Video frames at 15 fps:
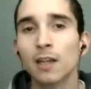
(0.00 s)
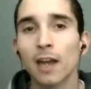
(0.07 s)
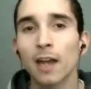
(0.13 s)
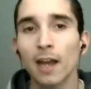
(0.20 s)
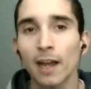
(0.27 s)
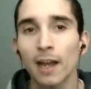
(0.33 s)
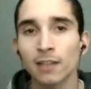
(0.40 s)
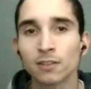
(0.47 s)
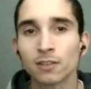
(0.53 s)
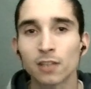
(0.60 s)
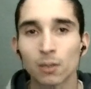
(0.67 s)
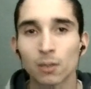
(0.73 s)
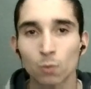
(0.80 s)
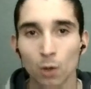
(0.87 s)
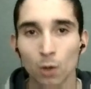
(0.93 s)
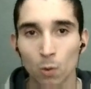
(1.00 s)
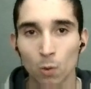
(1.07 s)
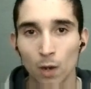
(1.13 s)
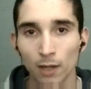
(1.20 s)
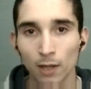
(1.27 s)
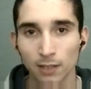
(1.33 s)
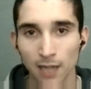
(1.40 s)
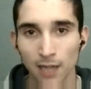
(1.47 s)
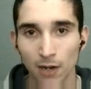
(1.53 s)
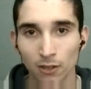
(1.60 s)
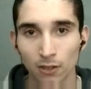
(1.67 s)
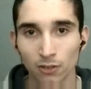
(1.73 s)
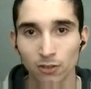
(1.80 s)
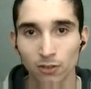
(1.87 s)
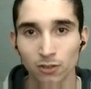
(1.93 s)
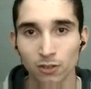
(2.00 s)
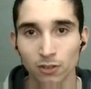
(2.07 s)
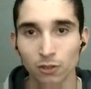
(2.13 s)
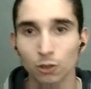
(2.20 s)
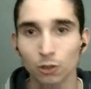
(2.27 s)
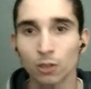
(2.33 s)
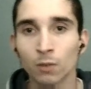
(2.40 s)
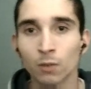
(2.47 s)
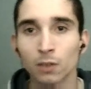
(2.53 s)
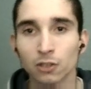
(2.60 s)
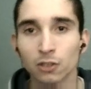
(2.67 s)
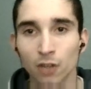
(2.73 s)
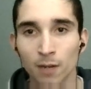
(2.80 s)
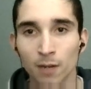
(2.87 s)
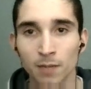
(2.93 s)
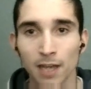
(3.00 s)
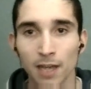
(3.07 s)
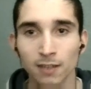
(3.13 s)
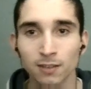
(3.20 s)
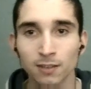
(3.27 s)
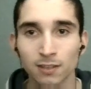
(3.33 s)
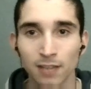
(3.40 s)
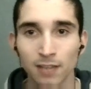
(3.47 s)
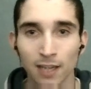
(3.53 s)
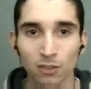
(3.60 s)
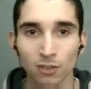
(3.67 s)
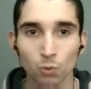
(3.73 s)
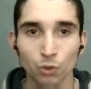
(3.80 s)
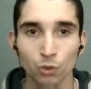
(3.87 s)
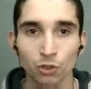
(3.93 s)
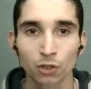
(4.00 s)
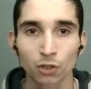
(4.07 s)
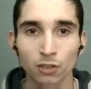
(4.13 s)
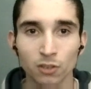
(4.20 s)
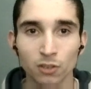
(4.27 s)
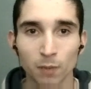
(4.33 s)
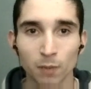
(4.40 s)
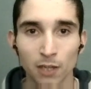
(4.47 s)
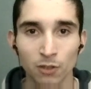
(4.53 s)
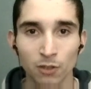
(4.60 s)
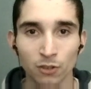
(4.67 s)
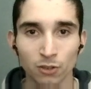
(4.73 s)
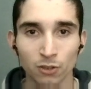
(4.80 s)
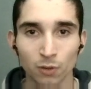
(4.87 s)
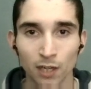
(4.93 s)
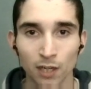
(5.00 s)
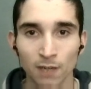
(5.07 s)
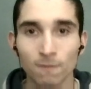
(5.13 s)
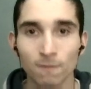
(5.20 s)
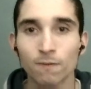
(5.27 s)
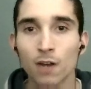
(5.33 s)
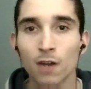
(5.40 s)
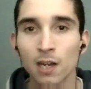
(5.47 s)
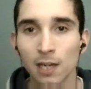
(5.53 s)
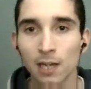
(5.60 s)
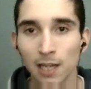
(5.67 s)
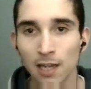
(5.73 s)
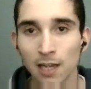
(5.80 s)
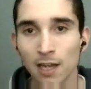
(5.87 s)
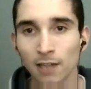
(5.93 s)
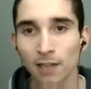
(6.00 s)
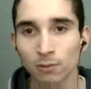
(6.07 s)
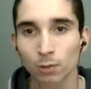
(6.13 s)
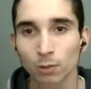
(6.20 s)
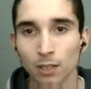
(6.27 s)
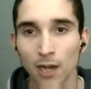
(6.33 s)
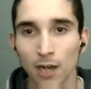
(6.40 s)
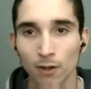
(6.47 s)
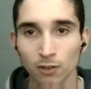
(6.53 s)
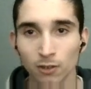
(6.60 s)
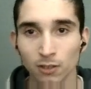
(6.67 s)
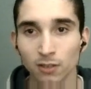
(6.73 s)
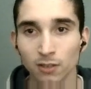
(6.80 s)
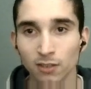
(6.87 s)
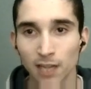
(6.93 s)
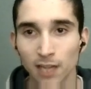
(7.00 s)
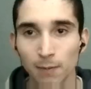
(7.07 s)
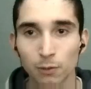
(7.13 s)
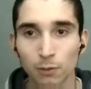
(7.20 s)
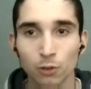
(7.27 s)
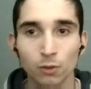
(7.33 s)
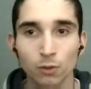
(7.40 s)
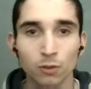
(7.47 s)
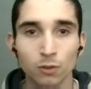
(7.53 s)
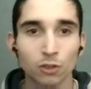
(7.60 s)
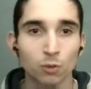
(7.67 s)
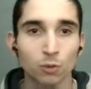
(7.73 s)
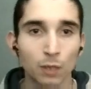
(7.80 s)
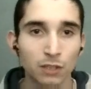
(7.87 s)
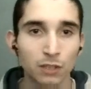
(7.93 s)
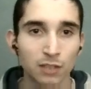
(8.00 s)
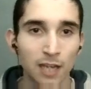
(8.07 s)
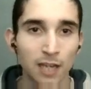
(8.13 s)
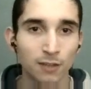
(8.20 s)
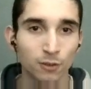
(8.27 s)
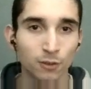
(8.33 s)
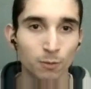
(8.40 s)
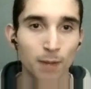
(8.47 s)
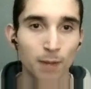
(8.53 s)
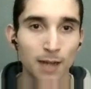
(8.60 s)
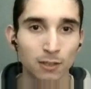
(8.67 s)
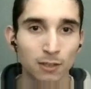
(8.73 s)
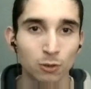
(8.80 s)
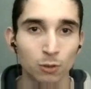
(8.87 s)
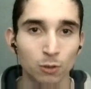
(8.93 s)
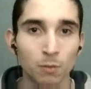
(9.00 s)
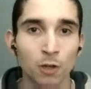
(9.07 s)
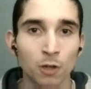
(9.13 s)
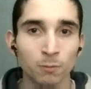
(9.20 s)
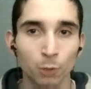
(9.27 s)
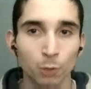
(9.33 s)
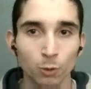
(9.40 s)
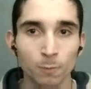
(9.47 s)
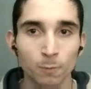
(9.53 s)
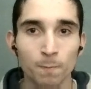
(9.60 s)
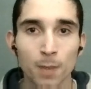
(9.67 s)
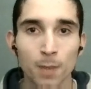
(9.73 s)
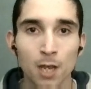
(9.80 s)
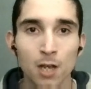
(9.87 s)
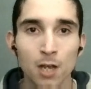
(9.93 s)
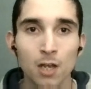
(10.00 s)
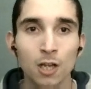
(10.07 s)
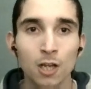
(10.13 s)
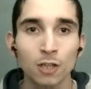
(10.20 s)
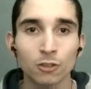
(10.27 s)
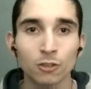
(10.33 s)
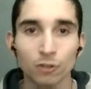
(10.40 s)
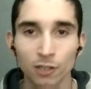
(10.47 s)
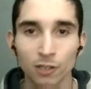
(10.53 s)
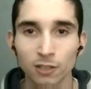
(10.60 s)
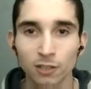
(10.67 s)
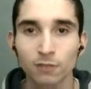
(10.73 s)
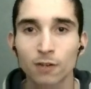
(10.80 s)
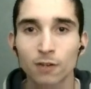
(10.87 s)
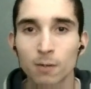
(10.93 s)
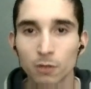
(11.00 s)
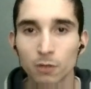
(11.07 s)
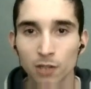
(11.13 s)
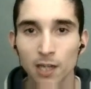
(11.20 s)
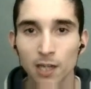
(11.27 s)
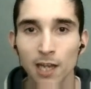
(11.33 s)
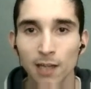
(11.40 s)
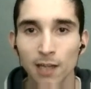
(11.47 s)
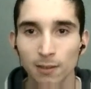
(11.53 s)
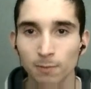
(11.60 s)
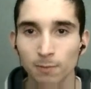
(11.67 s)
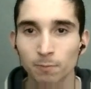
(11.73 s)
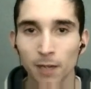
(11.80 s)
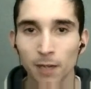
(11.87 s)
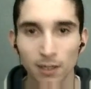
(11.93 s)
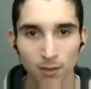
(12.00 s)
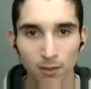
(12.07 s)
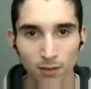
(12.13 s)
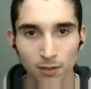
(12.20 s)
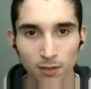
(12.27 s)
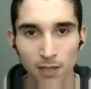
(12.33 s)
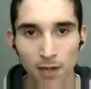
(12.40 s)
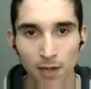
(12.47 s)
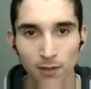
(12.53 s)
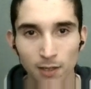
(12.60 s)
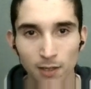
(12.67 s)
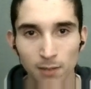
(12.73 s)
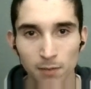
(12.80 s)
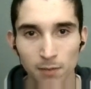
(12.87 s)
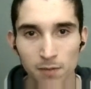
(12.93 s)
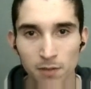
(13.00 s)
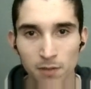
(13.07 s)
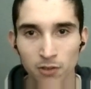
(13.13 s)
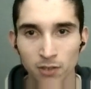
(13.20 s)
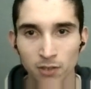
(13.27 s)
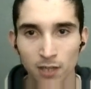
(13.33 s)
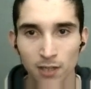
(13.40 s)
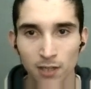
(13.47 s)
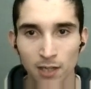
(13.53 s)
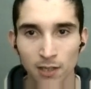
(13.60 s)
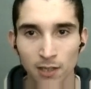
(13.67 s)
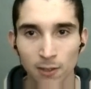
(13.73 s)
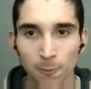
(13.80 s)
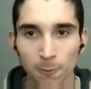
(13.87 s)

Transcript: Enter the required characters, during which time the edited text was not displayed on the screen, and finally enter a character escape to switch the editor back to command mode. So this is very much like Ed, and yeah, they mention that at the end here.